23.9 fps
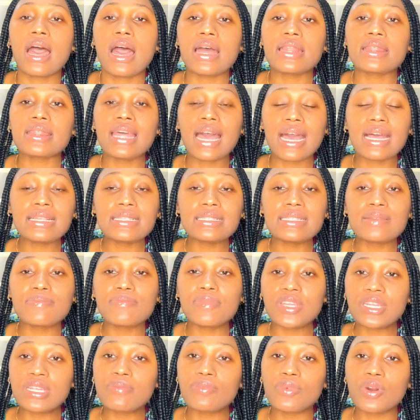That's the
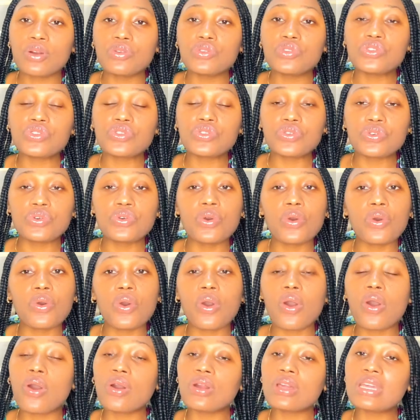minimum you should go,
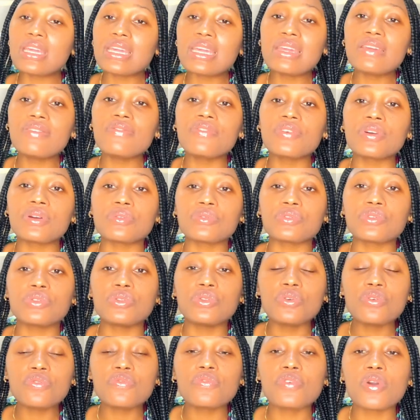or even
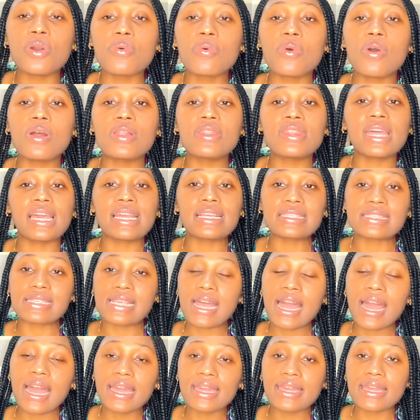look for one that is
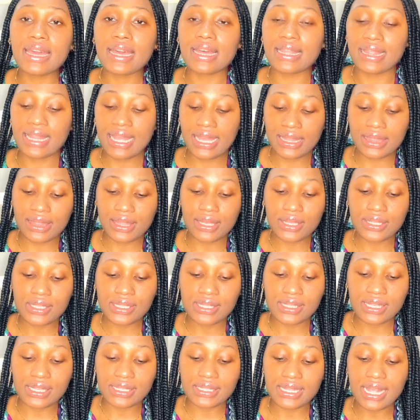higher, like
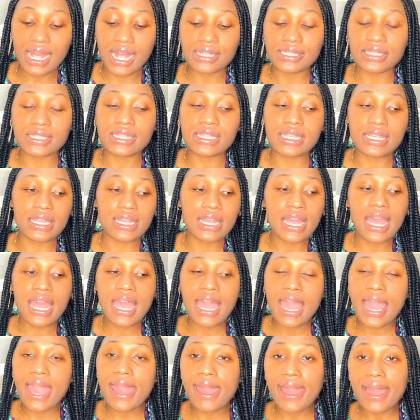this is actually
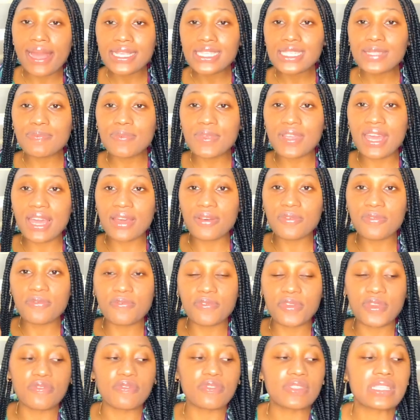SPF
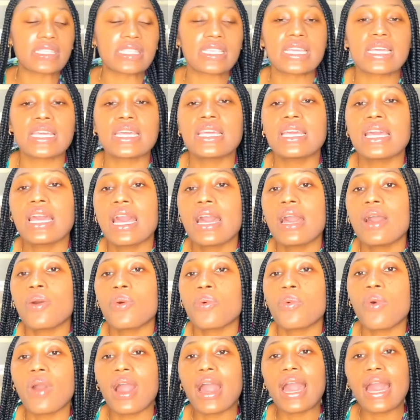50
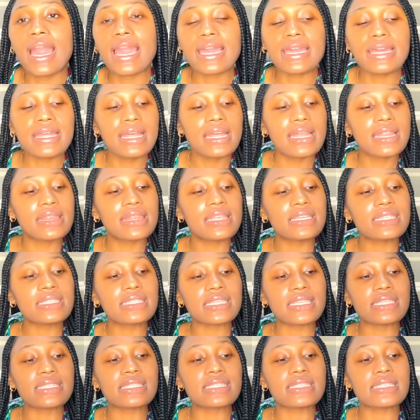while this
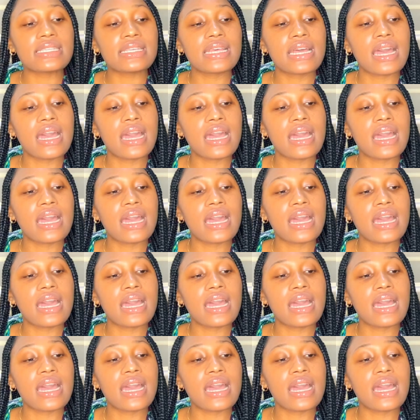is